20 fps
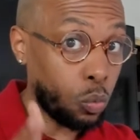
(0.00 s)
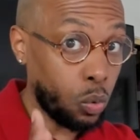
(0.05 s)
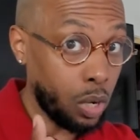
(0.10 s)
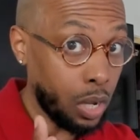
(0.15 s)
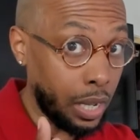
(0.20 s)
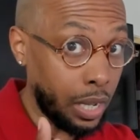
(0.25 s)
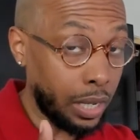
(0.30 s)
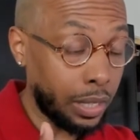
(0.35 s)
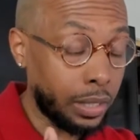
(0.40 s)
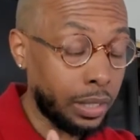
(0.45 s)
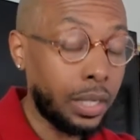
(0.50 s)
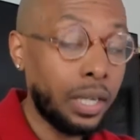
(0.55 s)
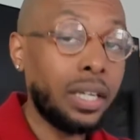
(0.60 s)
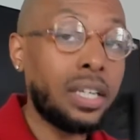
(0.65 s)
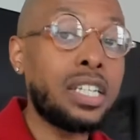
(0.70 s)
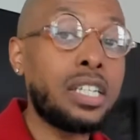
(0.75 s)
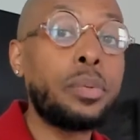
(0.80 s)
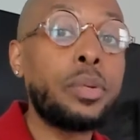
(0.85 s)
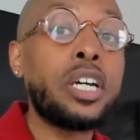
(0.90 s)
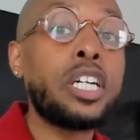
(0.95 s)
One
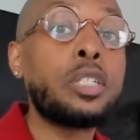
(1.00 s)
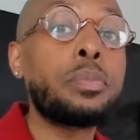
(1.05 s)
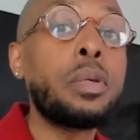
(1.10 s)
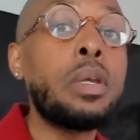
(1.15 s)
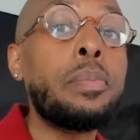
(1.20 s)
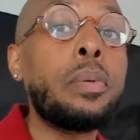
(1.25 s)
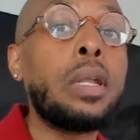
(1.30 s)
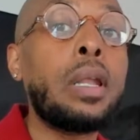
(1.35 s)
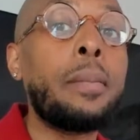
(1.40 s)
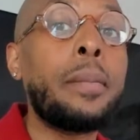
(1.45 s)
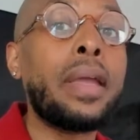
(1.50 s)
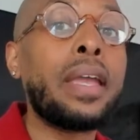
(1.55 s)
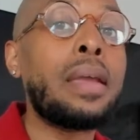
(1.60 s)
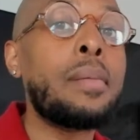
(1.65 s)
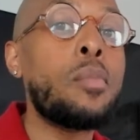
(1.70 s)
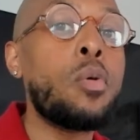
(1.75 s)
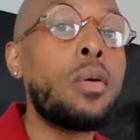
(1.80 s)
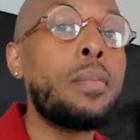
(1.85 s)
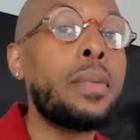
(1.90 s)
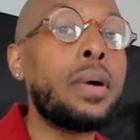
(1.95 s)
is because people are
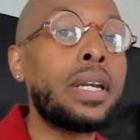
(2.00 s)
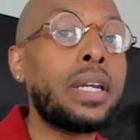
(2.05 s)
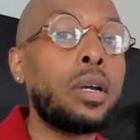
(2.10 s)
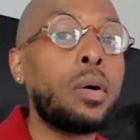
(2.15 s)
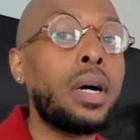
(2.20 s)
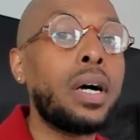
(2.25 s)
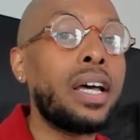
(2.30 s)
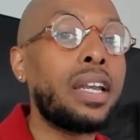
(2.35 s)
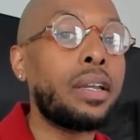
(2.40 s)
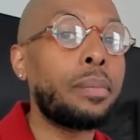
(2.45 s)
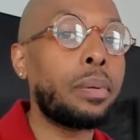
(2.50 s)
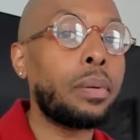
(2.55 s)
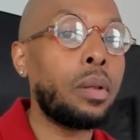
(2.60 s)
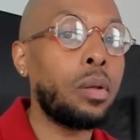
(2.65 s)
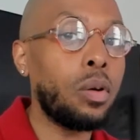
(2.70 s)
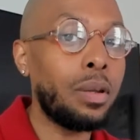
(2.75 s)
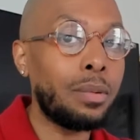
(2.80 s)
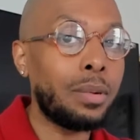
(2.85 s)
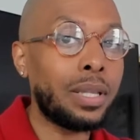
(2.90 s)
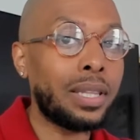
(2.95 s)
making more money on
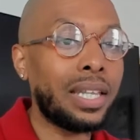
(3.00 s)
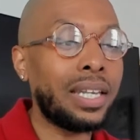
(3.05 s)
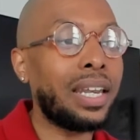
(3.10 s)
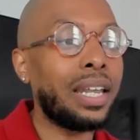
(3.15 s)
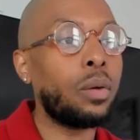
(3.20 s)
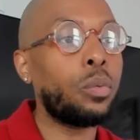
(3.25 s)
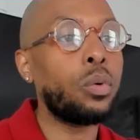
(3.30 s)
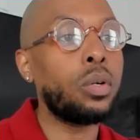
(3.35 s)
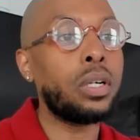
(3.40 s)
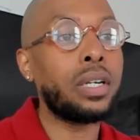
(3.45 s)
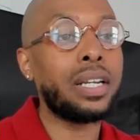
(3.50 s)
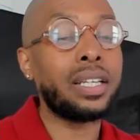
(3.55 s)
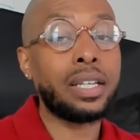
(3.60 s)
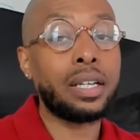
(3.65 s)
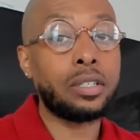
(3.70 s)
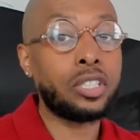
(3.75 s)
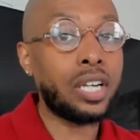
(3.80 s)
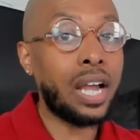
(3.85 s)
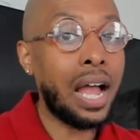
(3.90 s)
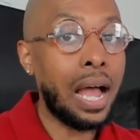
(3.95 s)
unemployment than they would at
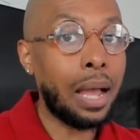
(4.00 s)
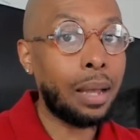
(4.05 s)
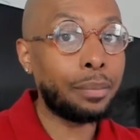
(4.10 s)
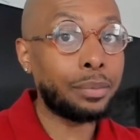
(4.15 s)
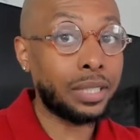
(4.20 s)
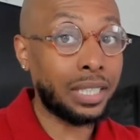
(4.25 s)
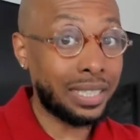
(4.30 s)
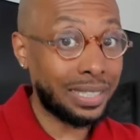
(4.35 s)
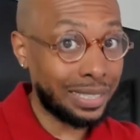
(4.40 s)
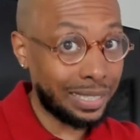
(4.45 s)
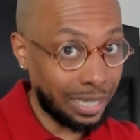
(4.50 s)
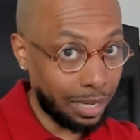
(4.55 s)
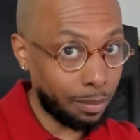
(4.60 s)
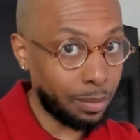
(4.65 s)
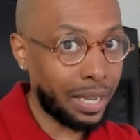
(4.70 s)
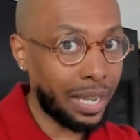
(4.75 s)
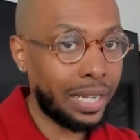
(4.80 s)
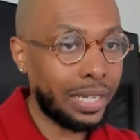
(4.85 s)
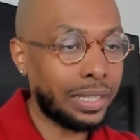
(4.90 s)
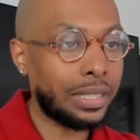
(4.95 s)
their jobs in
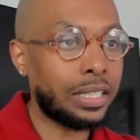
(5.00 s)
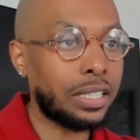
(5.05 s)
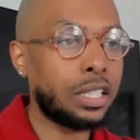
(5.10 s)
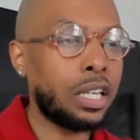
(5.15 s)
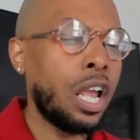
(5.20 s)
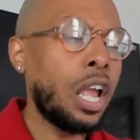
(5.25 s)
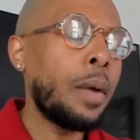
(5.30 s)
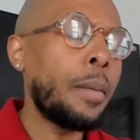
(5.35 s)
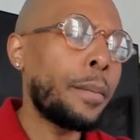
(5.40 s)
some cases.